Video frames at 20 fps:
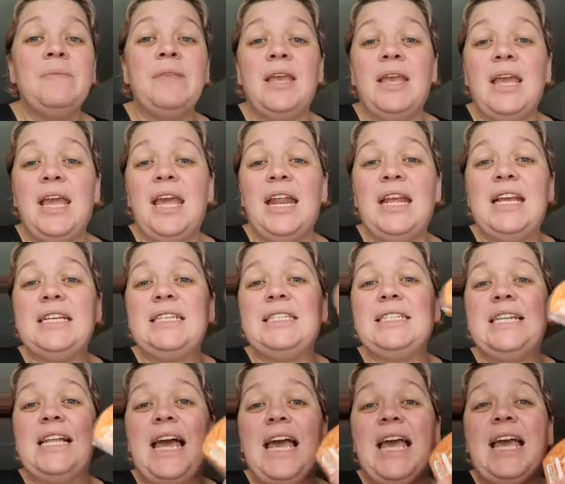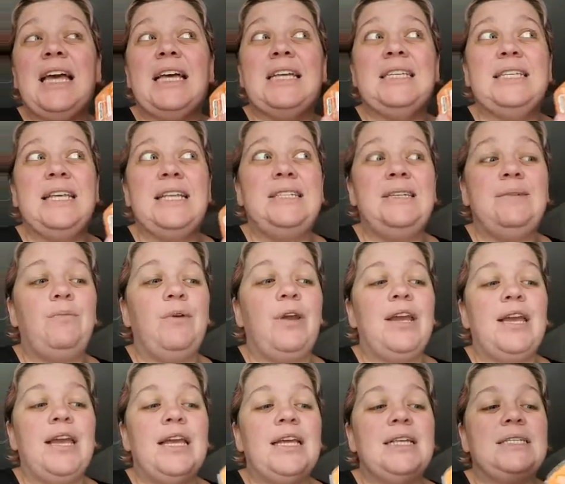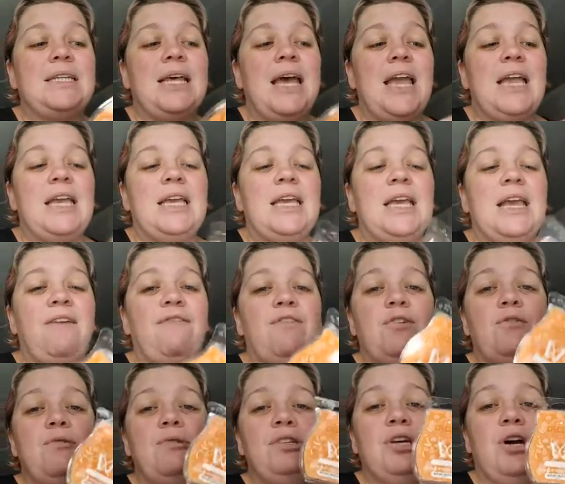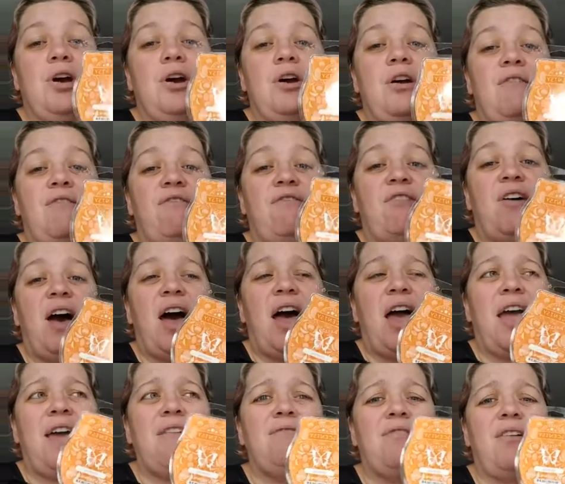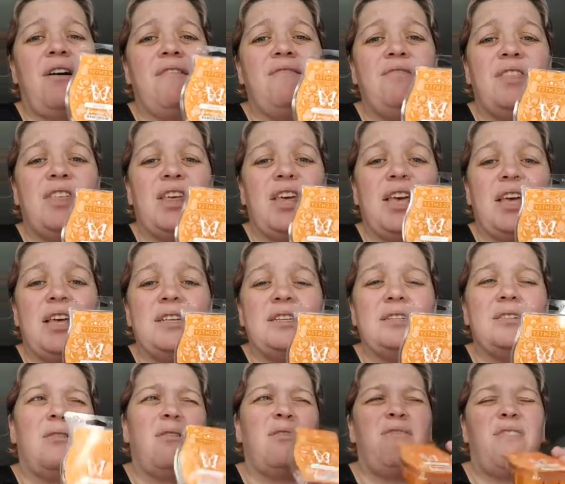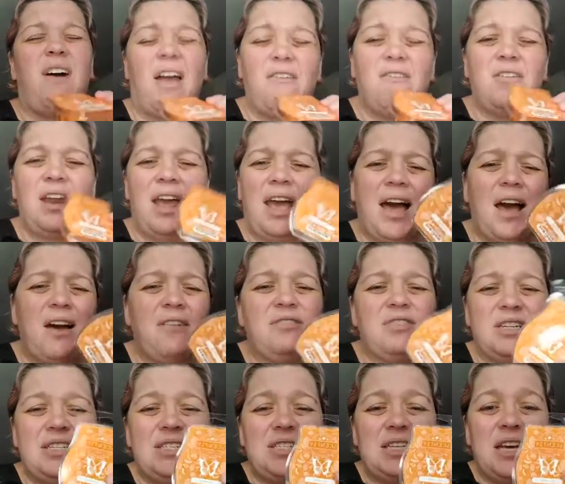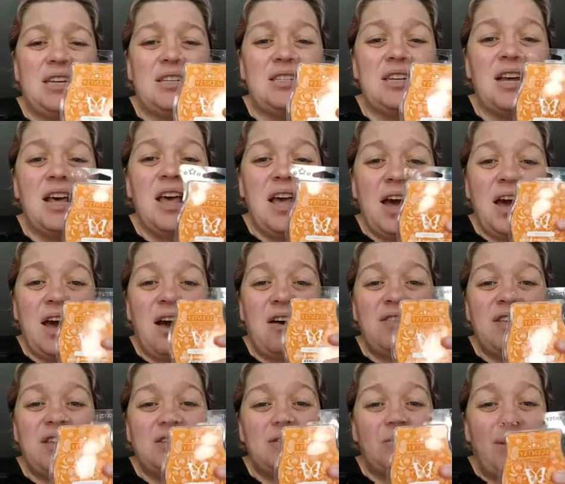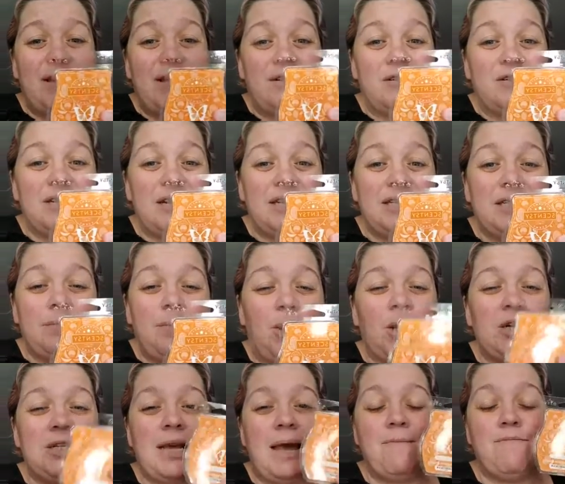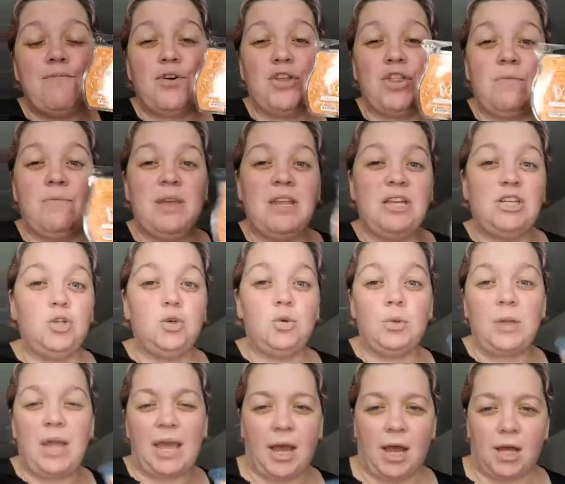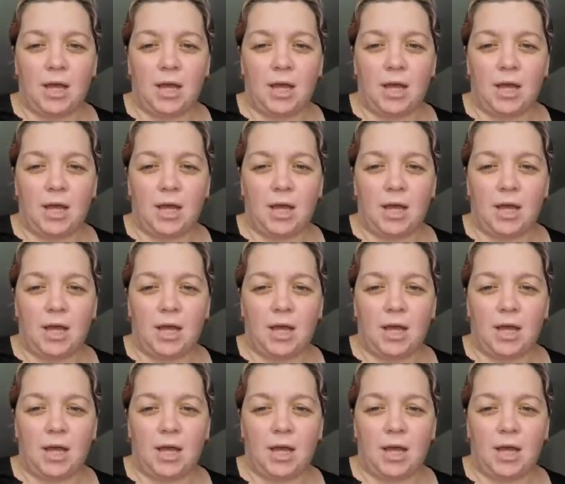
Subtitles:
It is like, a Scentsy brick is like if you took 5 of these, or 5.5 to 6 of these regular Scentsy bars and put them into like a